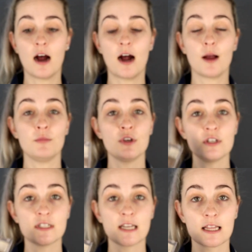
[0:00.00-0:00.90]
I'm
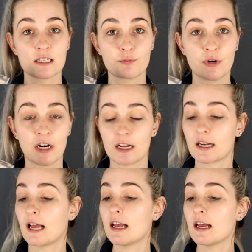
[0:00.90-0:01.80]
using this
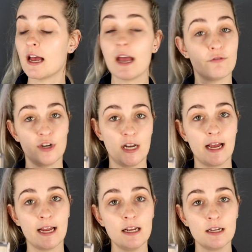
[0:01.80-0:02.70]
product every
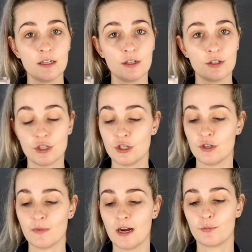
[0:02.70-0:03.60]
day to do
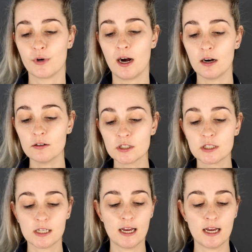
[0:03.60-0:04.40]
my brows,